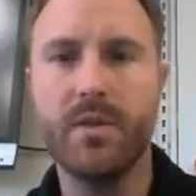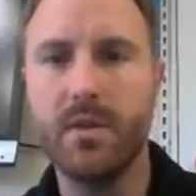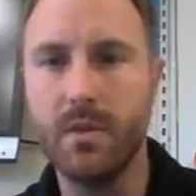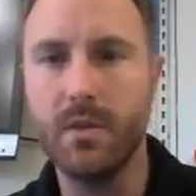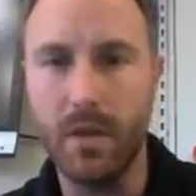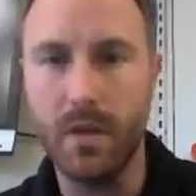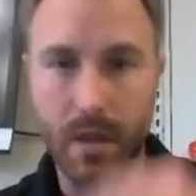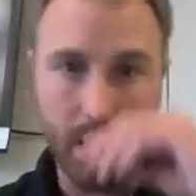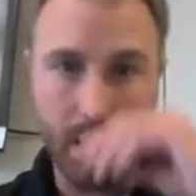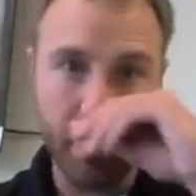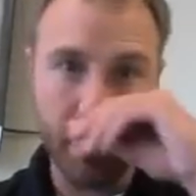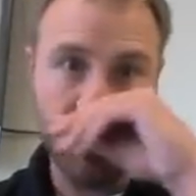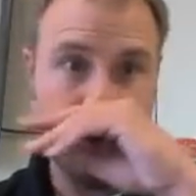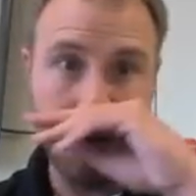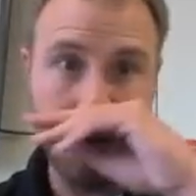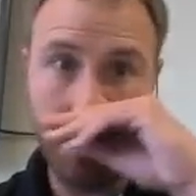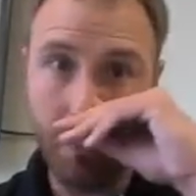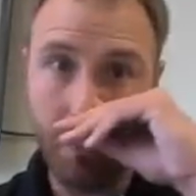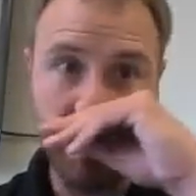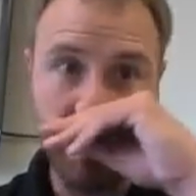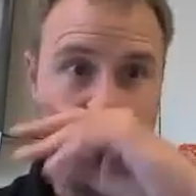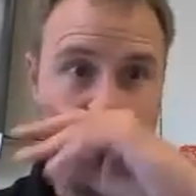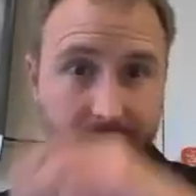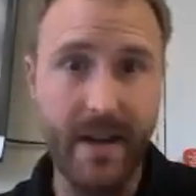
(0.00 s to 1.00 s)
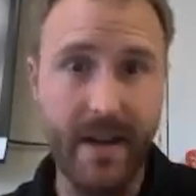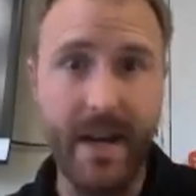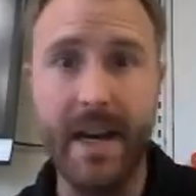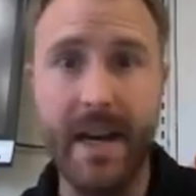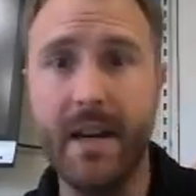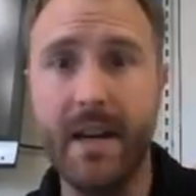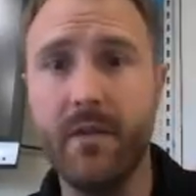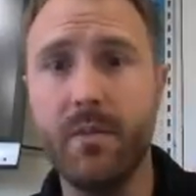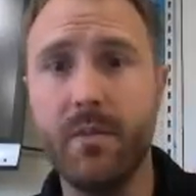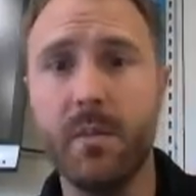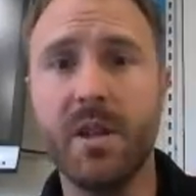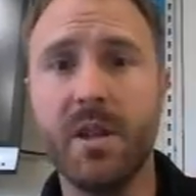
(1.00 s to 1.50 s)
to
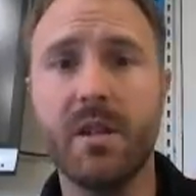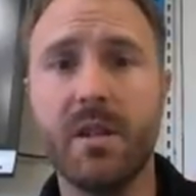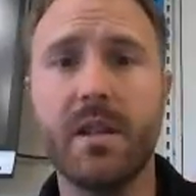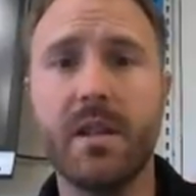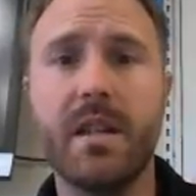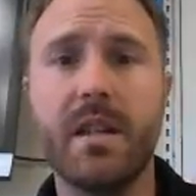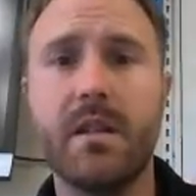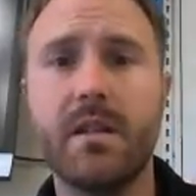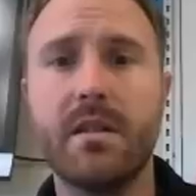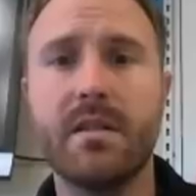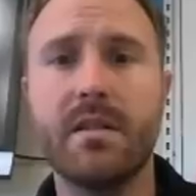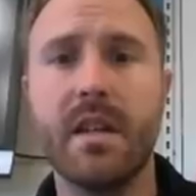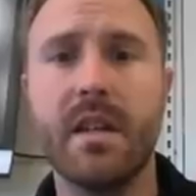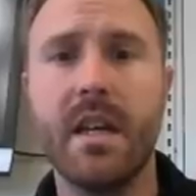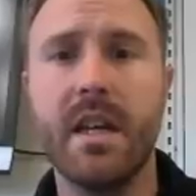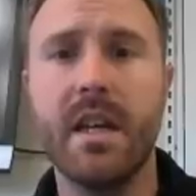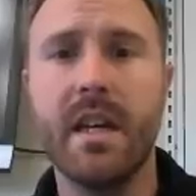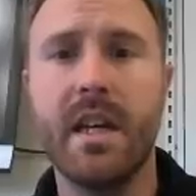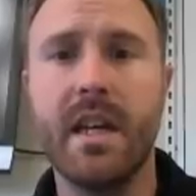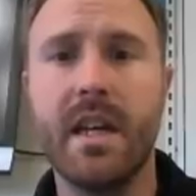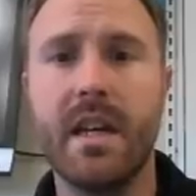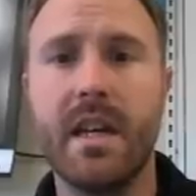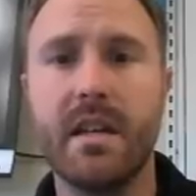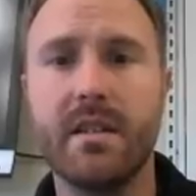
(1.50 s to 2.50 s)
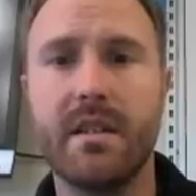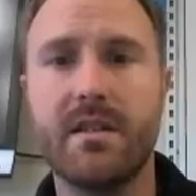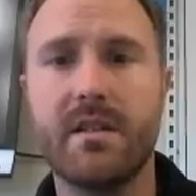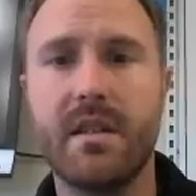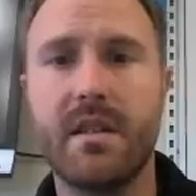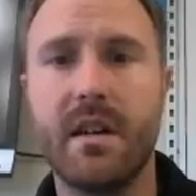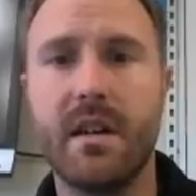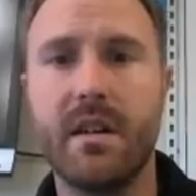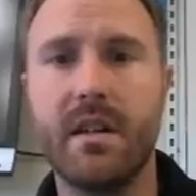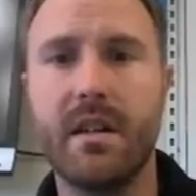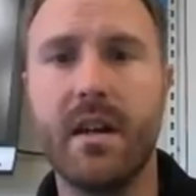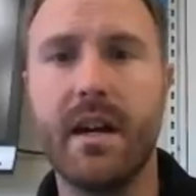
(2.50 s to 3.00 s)
125 milliliters and it
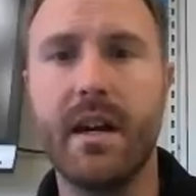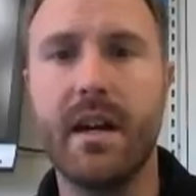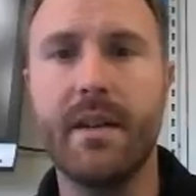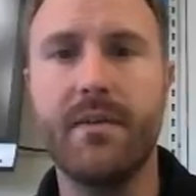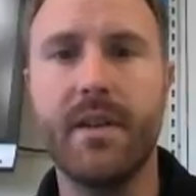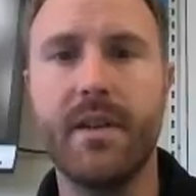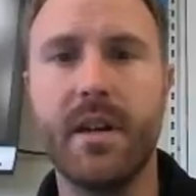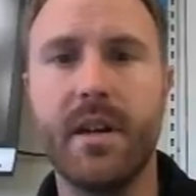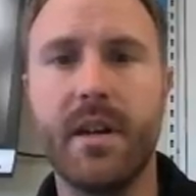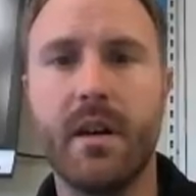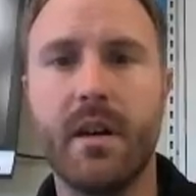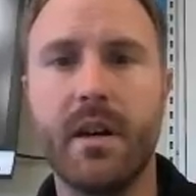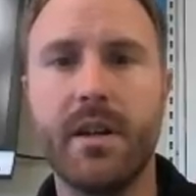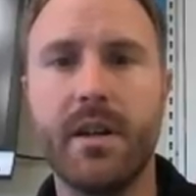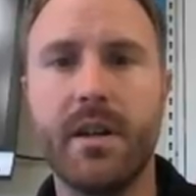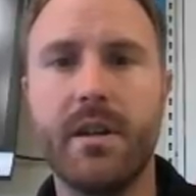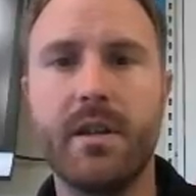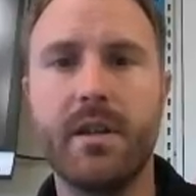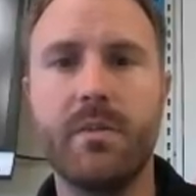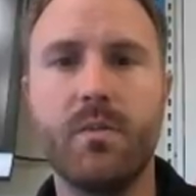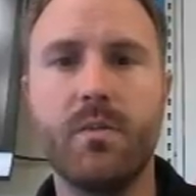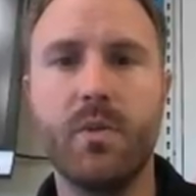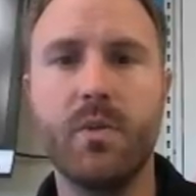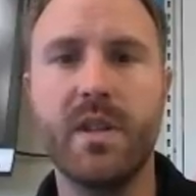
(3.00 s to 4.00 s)
started off at 100,